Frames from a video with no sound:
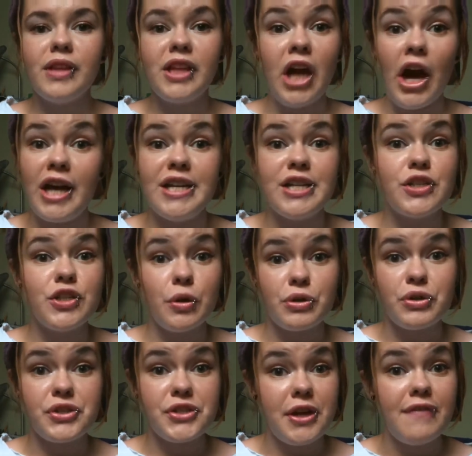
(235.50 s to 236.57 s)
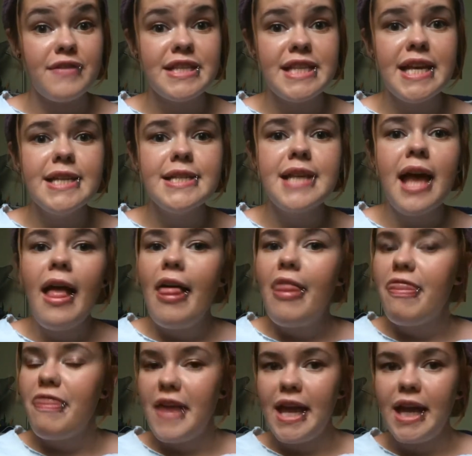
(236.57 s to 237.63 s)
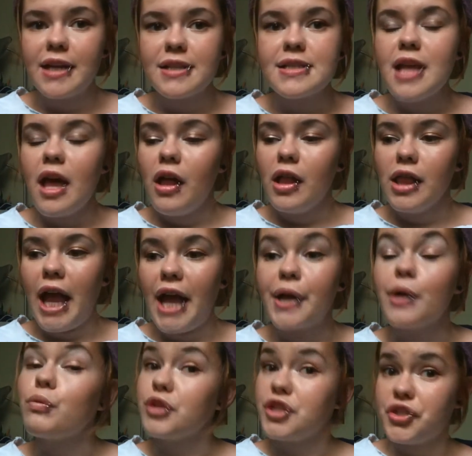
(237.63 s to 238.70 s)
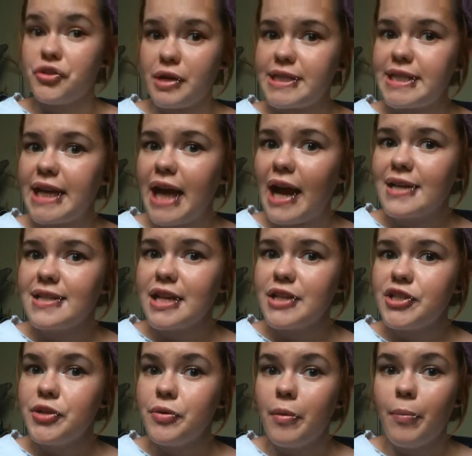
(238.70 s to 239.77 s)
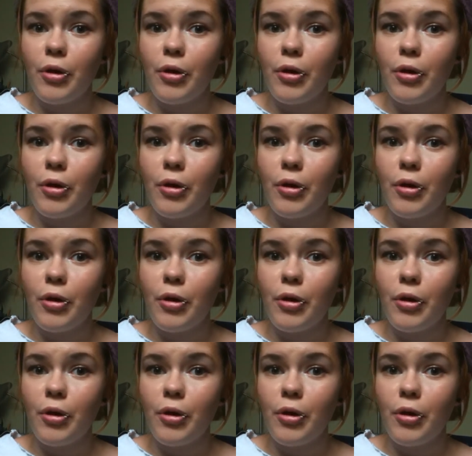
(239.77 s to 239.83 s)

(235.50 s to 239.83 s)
cutting social services, things like restricting access to